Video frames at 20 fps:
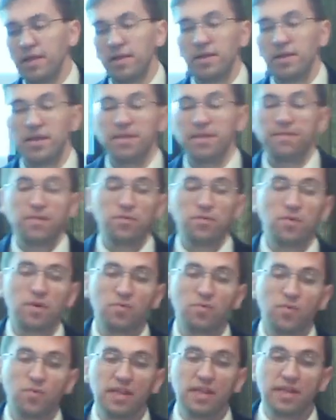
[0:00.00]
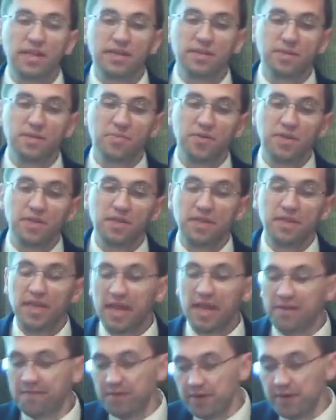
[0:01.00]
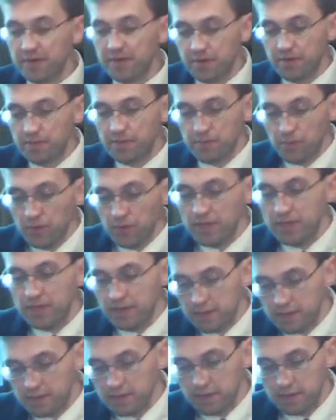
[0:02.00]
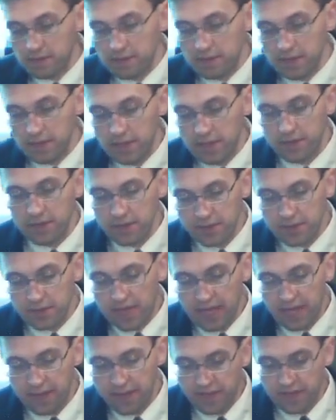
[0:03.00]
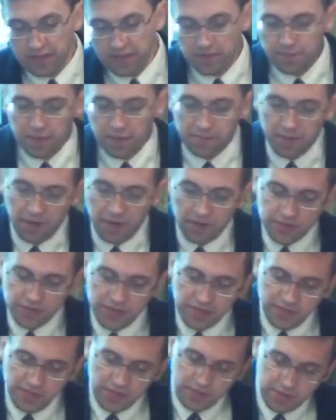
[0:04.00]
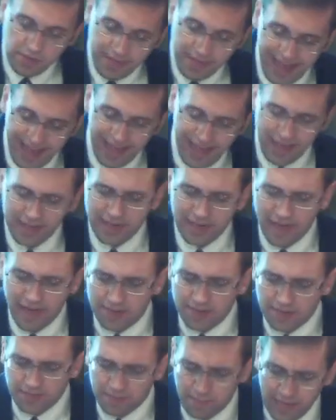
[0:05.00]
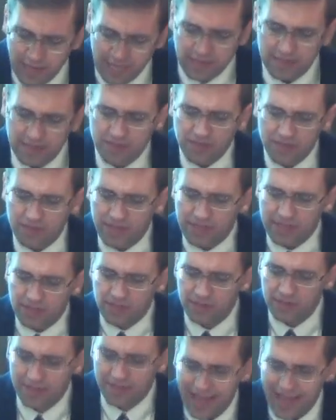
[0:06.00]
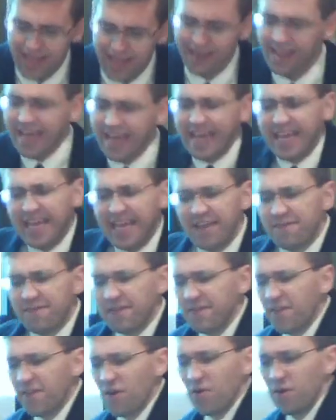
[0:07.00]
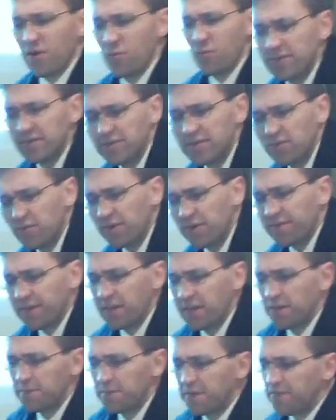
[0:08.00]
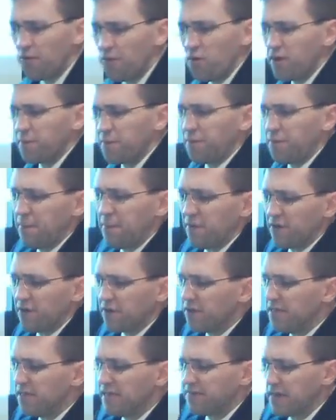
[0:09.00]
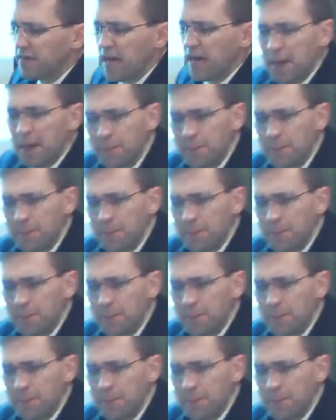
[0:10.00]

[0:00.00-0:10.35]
If you weren't willing to put in the effort, you wouldn't understand this. But Paul says you can. God has made it so that you can, even though it wasn't revealed before and people couldn't have come up